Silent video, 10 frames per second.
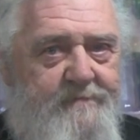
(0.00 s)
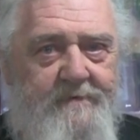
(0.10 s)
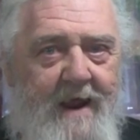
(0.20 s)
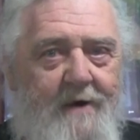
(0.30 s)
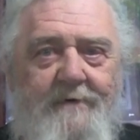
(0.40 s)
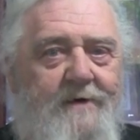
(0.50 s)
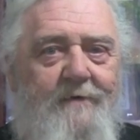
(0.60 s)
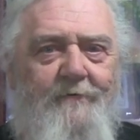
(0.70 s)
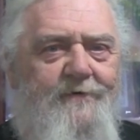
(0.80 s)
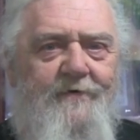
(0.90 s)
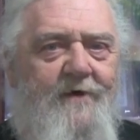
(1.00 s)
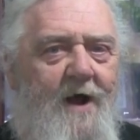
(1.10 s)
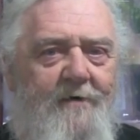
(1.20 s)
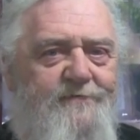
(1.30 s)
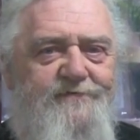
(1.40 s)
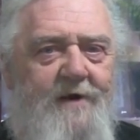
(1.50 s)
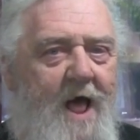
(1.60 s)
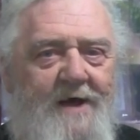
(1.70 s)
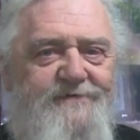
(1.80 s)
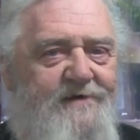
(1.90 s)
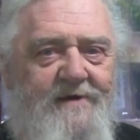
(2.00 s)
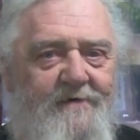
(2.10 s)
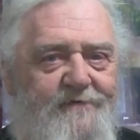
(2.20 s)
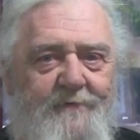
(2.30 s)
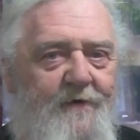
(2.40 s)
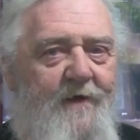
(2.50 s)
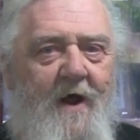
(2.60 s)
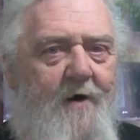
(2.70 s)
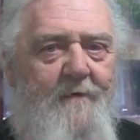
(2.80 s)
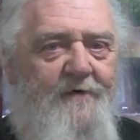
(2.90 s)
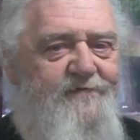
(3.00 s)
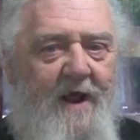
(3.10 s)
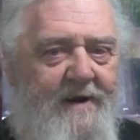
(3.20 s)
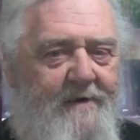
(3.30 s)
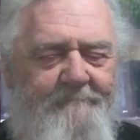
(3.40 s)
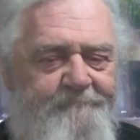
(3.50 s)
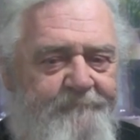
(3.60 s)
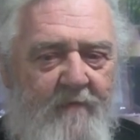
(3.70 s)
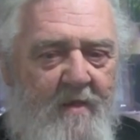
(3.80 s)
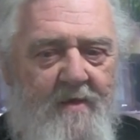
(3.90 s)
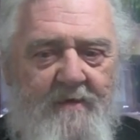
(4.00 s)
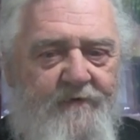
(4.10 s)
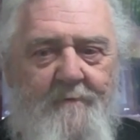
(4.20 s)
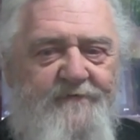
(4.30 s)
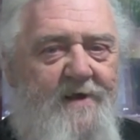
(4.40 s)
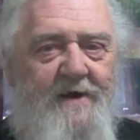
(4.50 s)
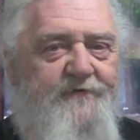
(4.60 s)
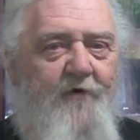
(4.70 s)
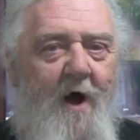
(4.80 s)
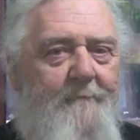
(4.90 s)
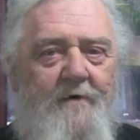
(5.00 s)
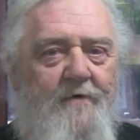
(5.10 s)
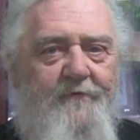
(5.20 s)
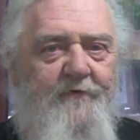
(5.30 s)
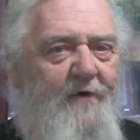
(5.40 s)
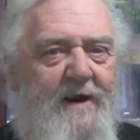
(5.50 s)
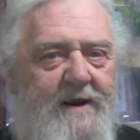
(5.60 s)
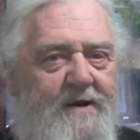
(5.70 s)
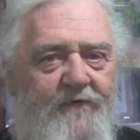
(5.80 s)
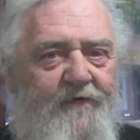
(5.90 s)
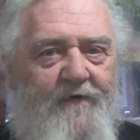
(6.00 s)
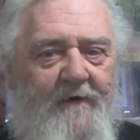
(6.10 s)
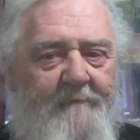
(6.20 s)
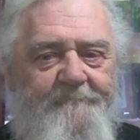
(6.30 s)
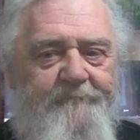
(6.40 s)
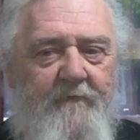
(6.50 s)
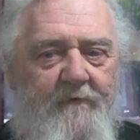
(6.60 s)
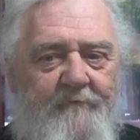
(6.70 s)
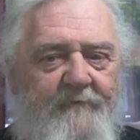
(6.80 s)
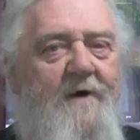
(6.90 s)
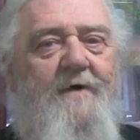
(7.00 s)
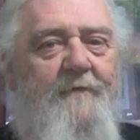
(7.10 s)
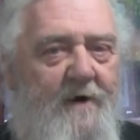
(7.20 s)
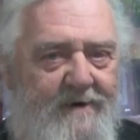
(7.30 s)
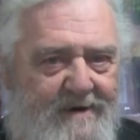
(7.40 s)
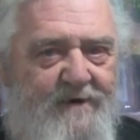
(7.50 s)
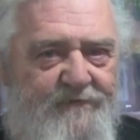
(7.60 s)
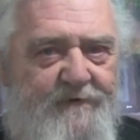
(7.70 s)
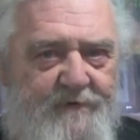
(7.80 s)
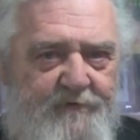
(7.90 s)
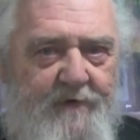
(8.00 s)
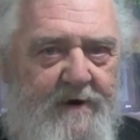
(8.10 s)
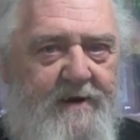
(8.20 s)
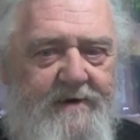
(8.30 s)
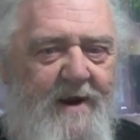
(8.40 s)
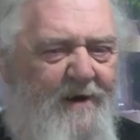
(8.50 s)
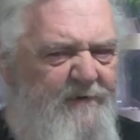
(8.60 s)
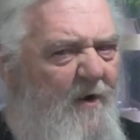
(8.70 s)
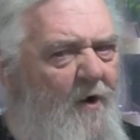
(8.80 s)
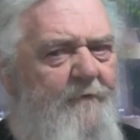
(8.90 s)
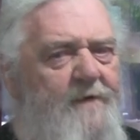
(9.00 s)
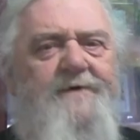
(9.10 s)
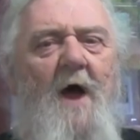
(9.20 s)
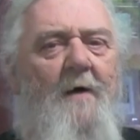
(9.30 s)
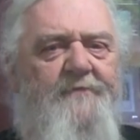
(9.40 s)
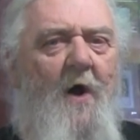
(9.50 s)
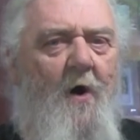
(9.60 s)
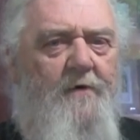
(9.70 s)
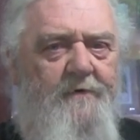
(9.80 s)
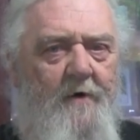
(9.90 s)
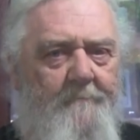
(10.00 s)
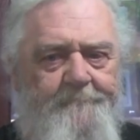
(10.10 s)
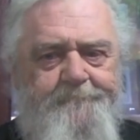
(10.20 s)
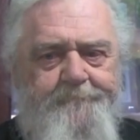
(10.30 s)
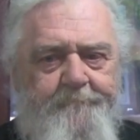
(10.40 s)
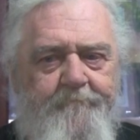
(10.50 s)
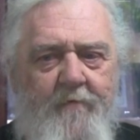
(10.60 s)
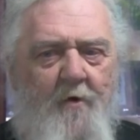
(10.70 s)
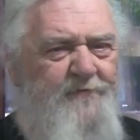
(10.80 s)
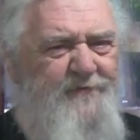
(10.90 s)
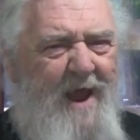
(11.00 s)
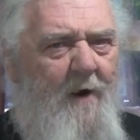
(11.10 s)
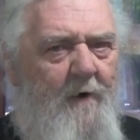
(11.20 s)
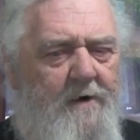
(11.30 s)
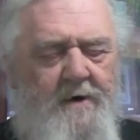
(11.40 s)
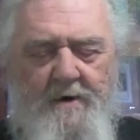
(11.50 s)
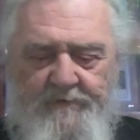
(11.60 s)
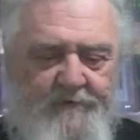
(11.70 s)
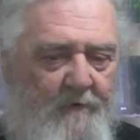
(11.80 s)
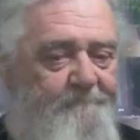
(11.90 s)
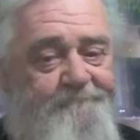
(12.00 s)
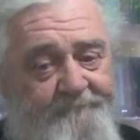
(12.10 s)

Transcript: how can we even call it, sloshy or smoothie, almost like a, it's almost like a tropical drink. It's uh, very, very easy to drink and not over the top tart or sour. So,